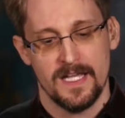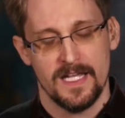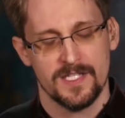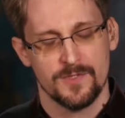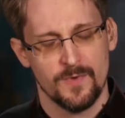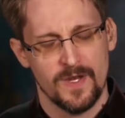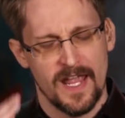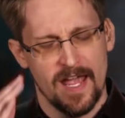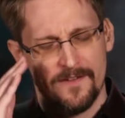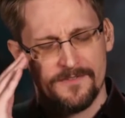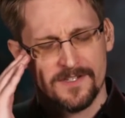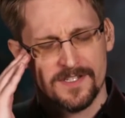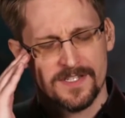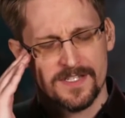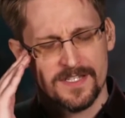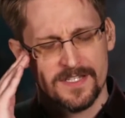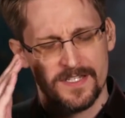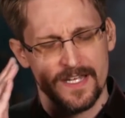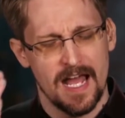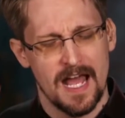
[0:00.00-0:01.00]
is we have to
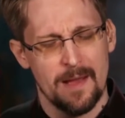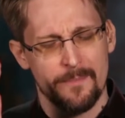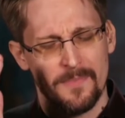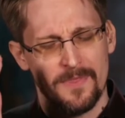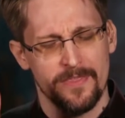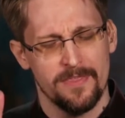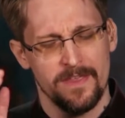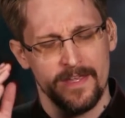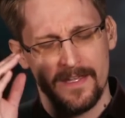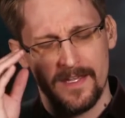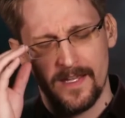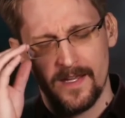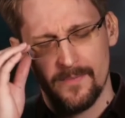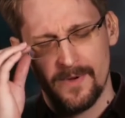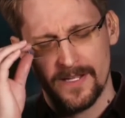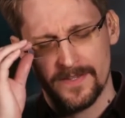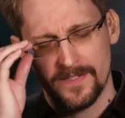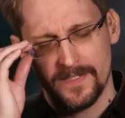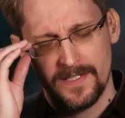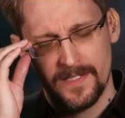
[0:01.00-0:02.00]
stop thinking
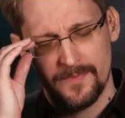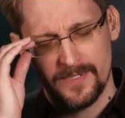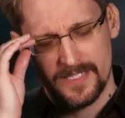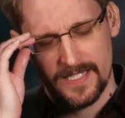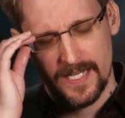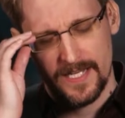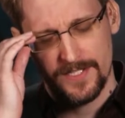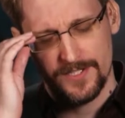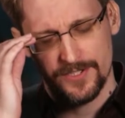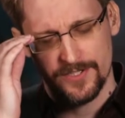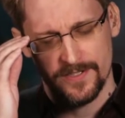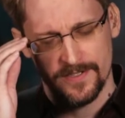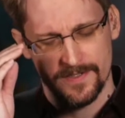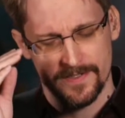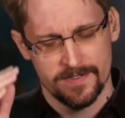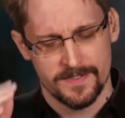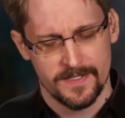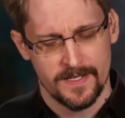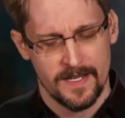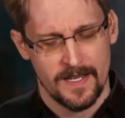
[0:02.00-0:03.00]
about the
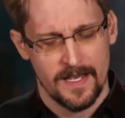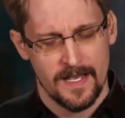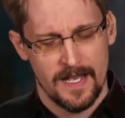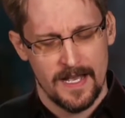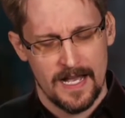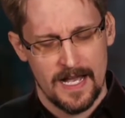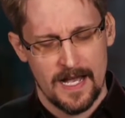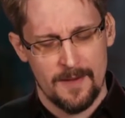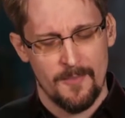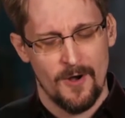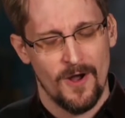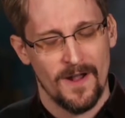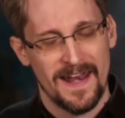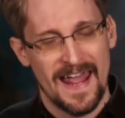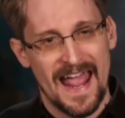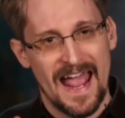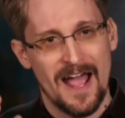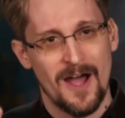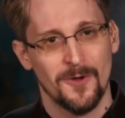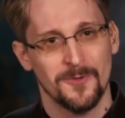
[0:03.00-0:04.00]
limitations on
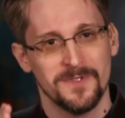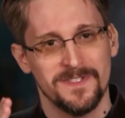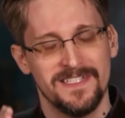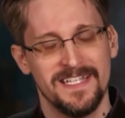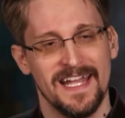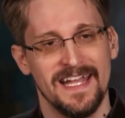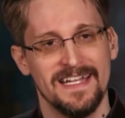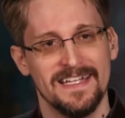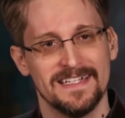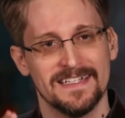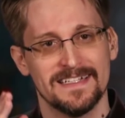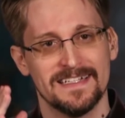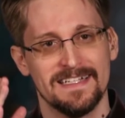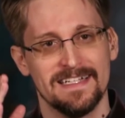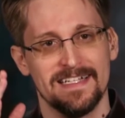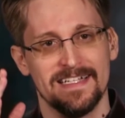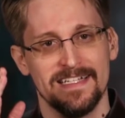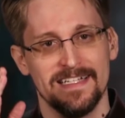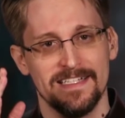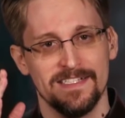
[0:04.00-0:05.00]
how data
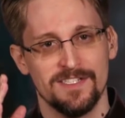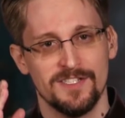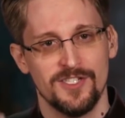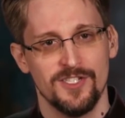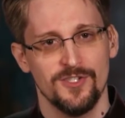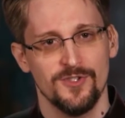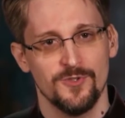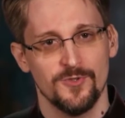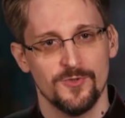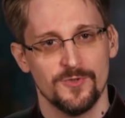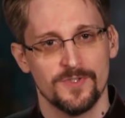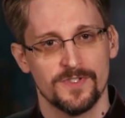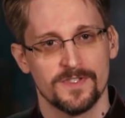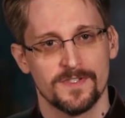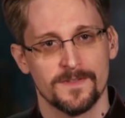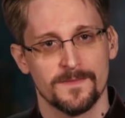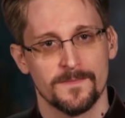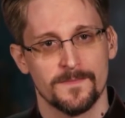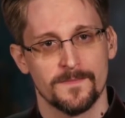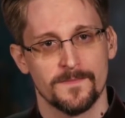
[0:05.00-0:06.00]
is
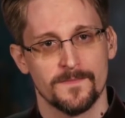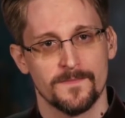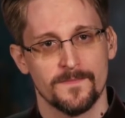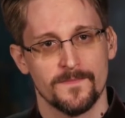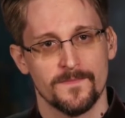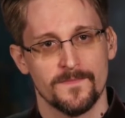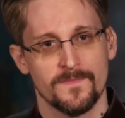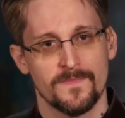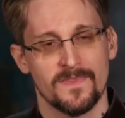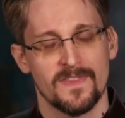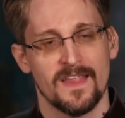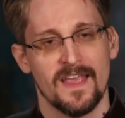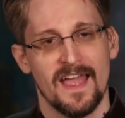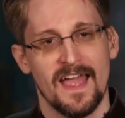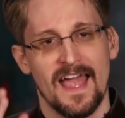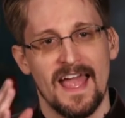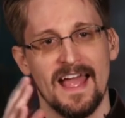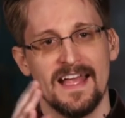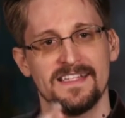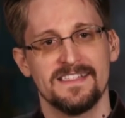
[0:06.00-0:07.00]
used
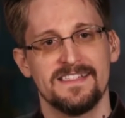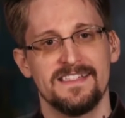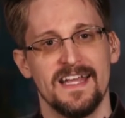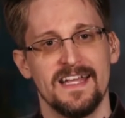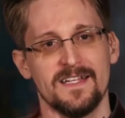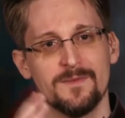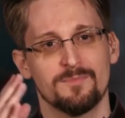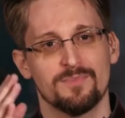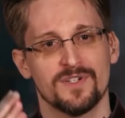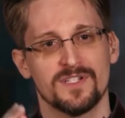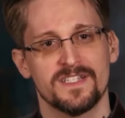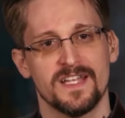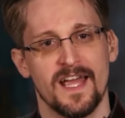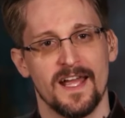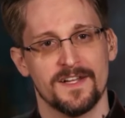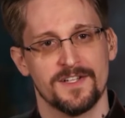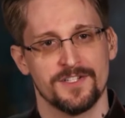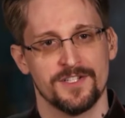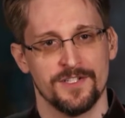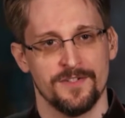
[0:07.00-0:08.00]
as data
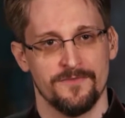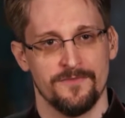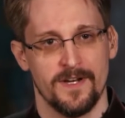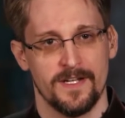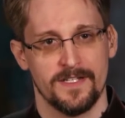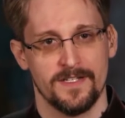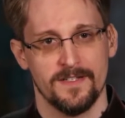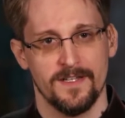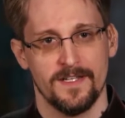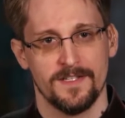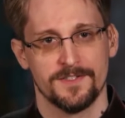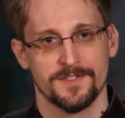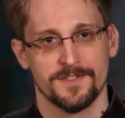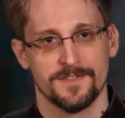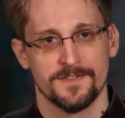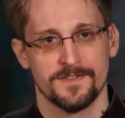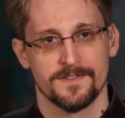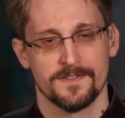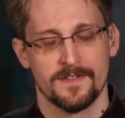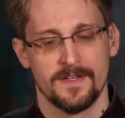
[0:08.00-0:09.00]
protection
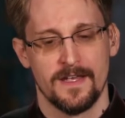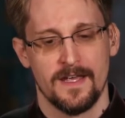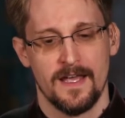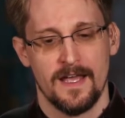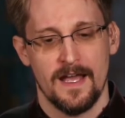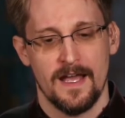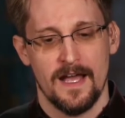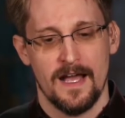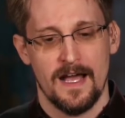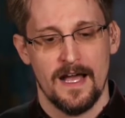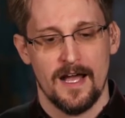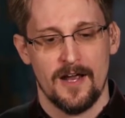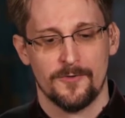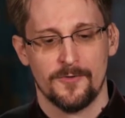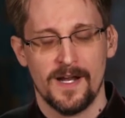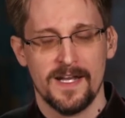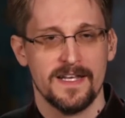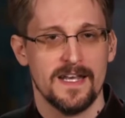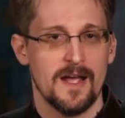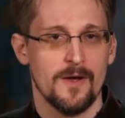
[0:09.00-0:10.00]
regulations.
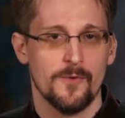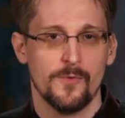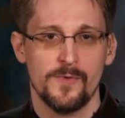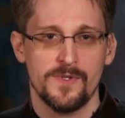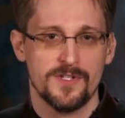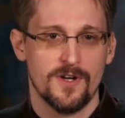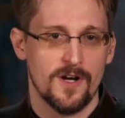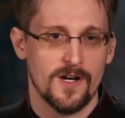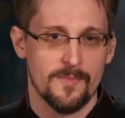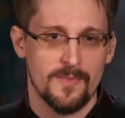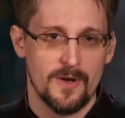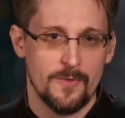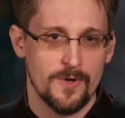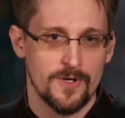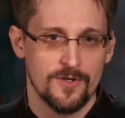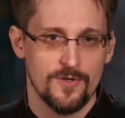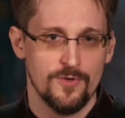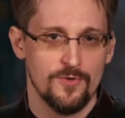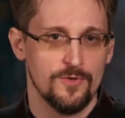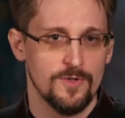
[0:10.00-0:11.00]
Right now, when we talk about
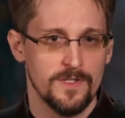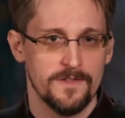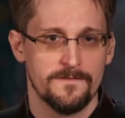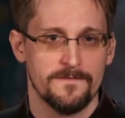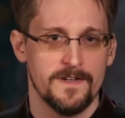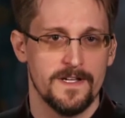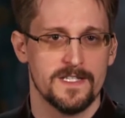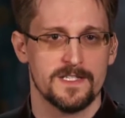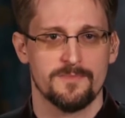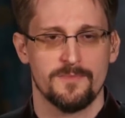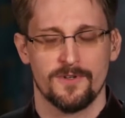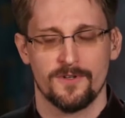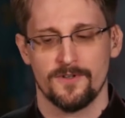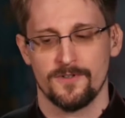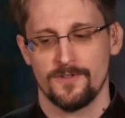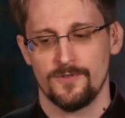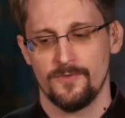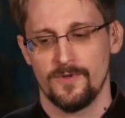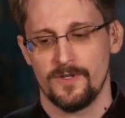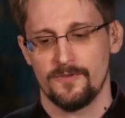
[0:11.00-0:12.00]
what Google and Facebook
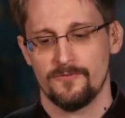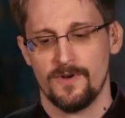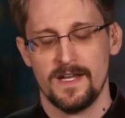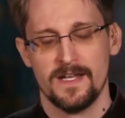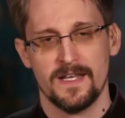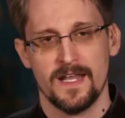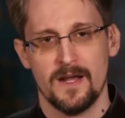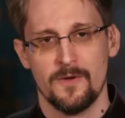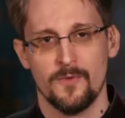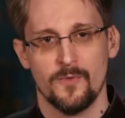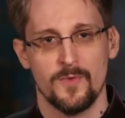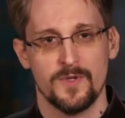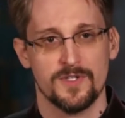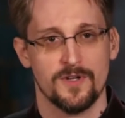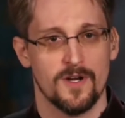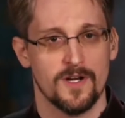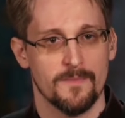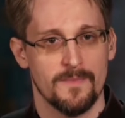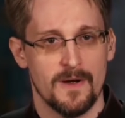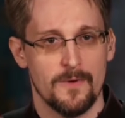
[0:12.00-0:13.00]
are doing, right now when we
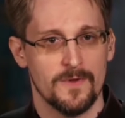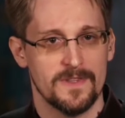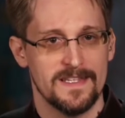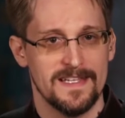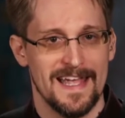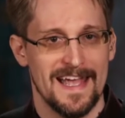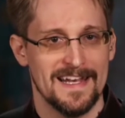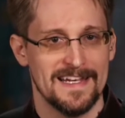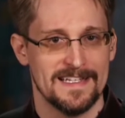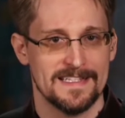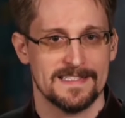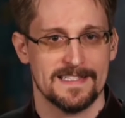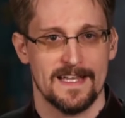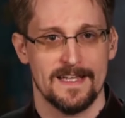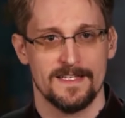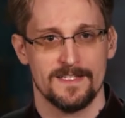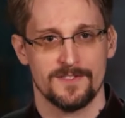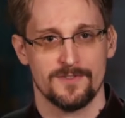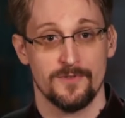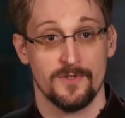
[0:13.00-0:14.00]
talk about what the
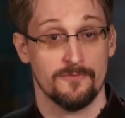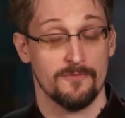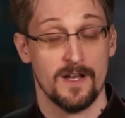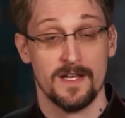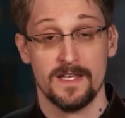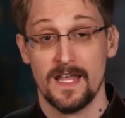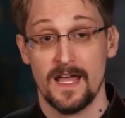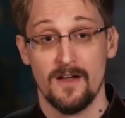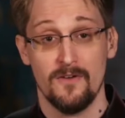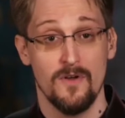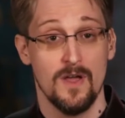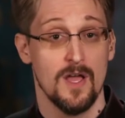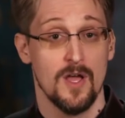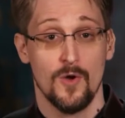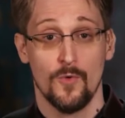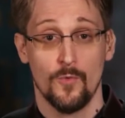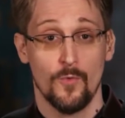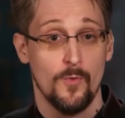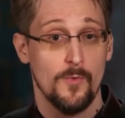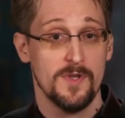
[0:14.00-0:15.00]
NSA is doing, right now
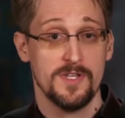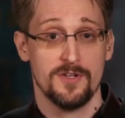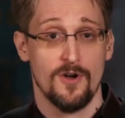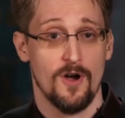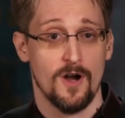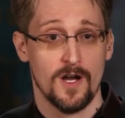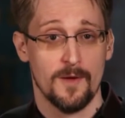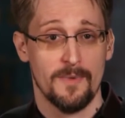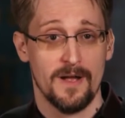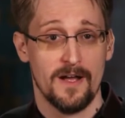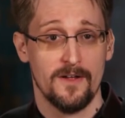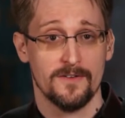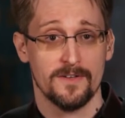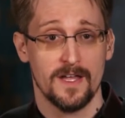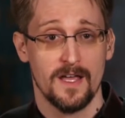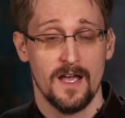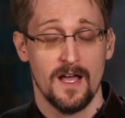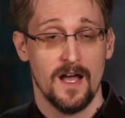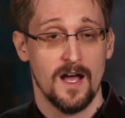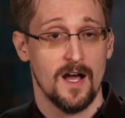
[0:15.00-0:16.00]
when we talk
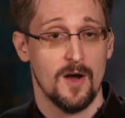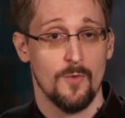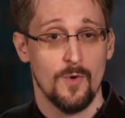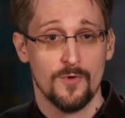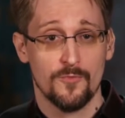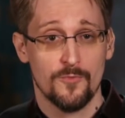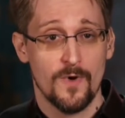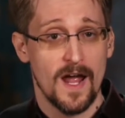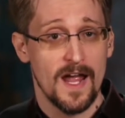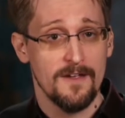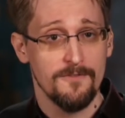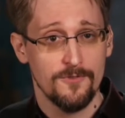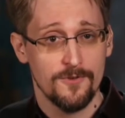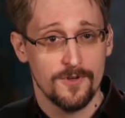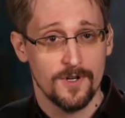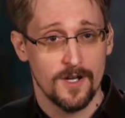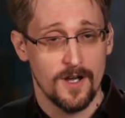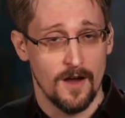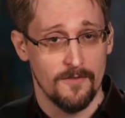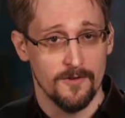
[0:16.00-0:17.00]
about what rival
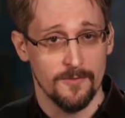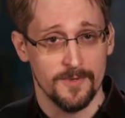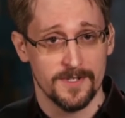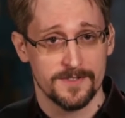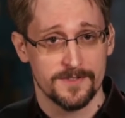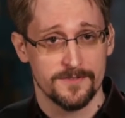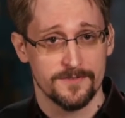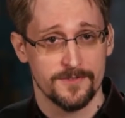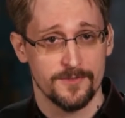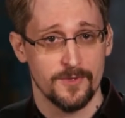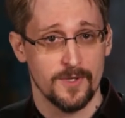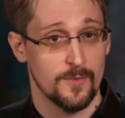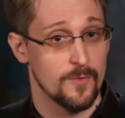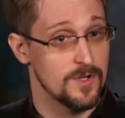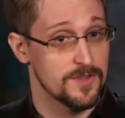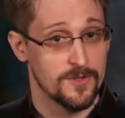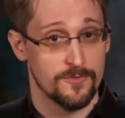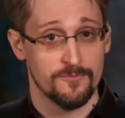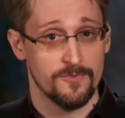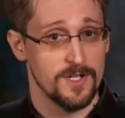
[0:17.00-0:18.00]
governments are doing,
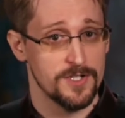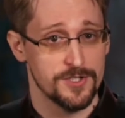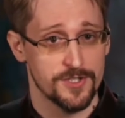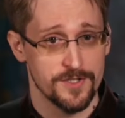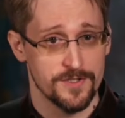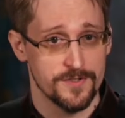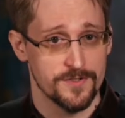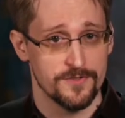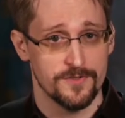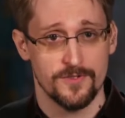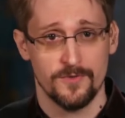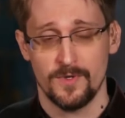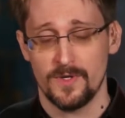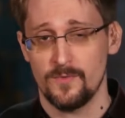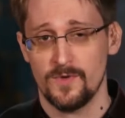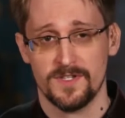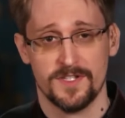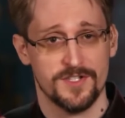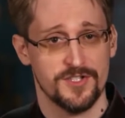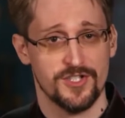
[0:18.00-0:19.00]
what the Russians are
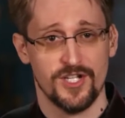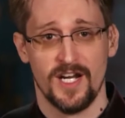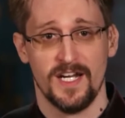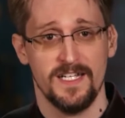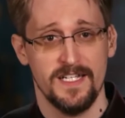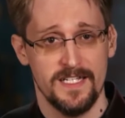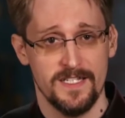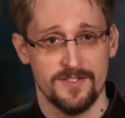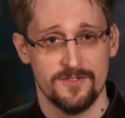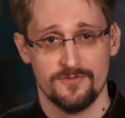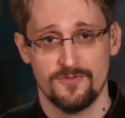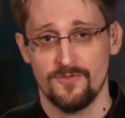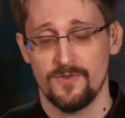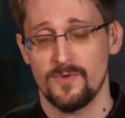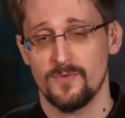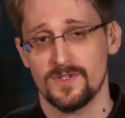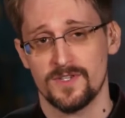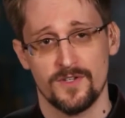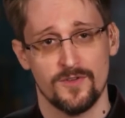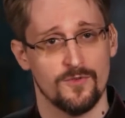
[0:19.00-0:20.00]
doing, what the Chinese are
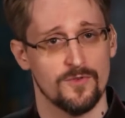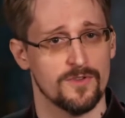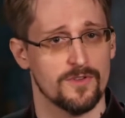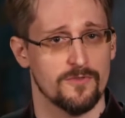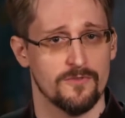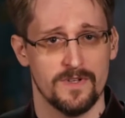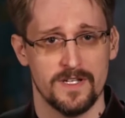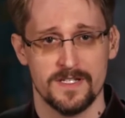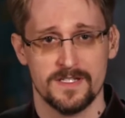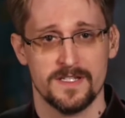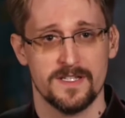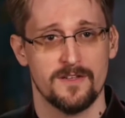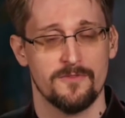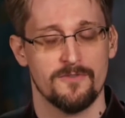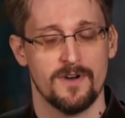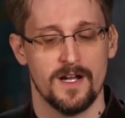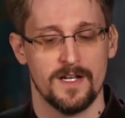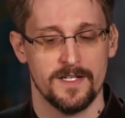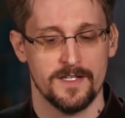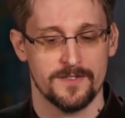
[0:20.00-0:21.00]
doing, what the North Koreans and the
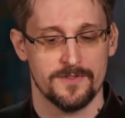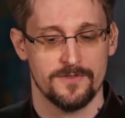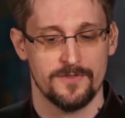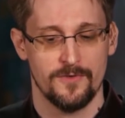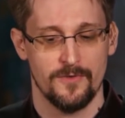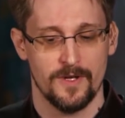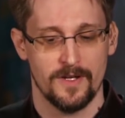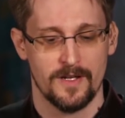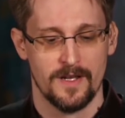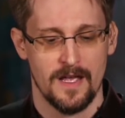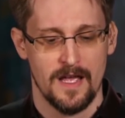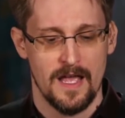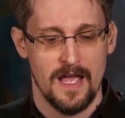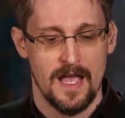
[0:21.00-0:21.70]
Iranians are doing,